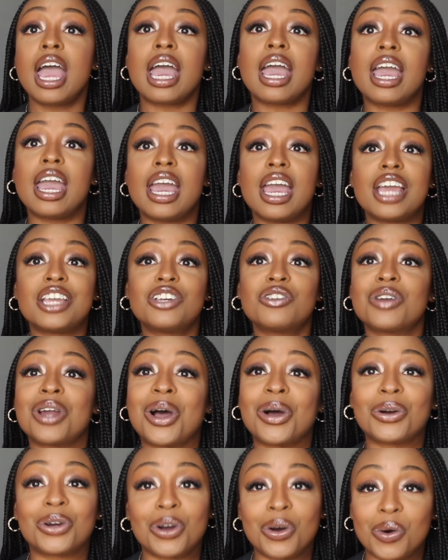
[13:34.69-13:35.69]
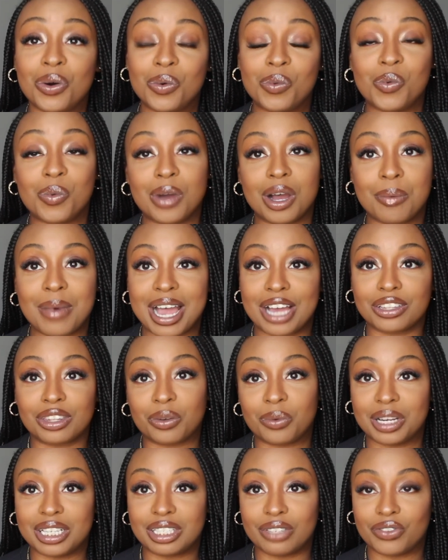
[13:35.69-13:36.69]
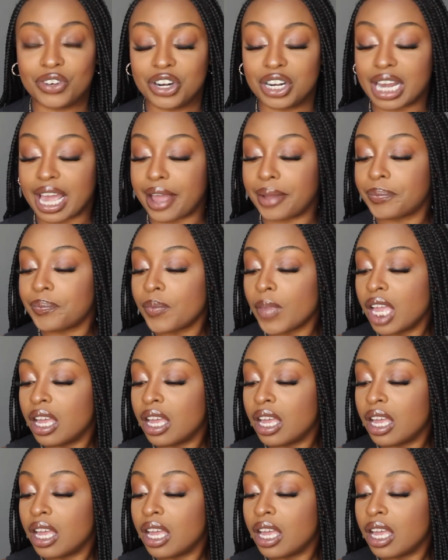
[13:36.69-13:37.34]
and, you know, go about the rest of your day.